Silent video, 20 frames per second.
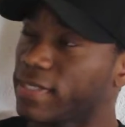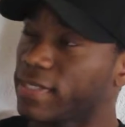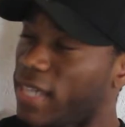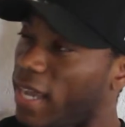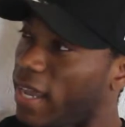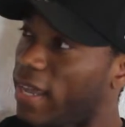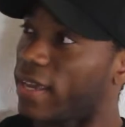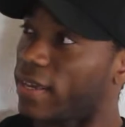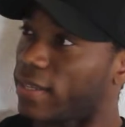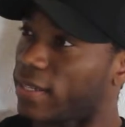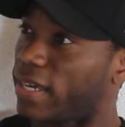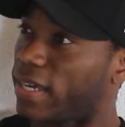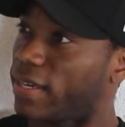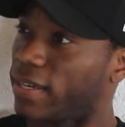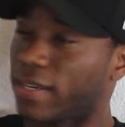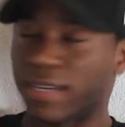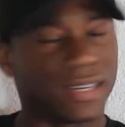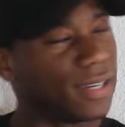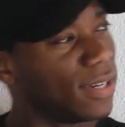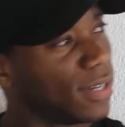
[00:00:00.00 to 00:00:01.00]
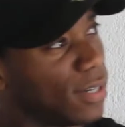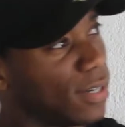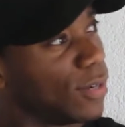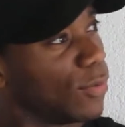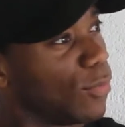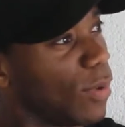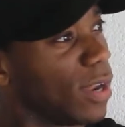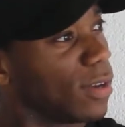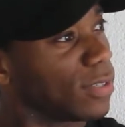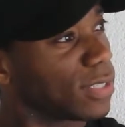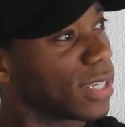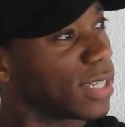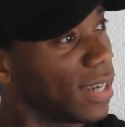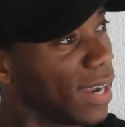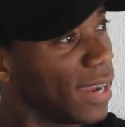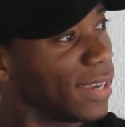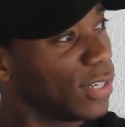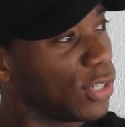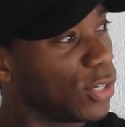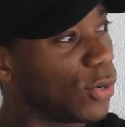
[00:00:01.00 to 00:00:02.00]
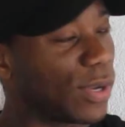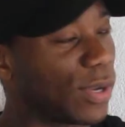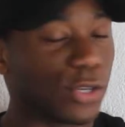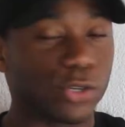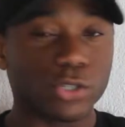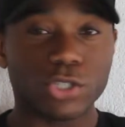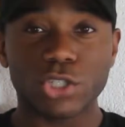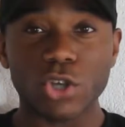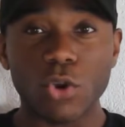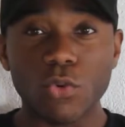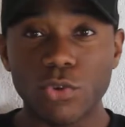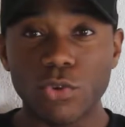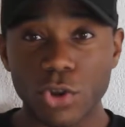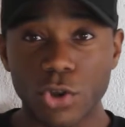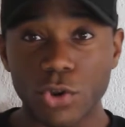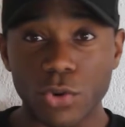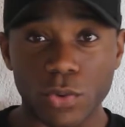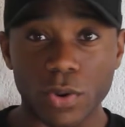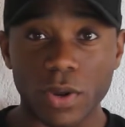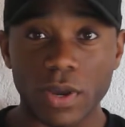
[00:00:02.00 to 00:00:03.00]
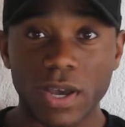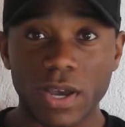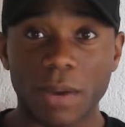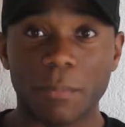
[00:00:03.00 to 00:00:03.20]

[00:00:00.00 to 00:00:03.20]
dang, what else can I do? And you're so new.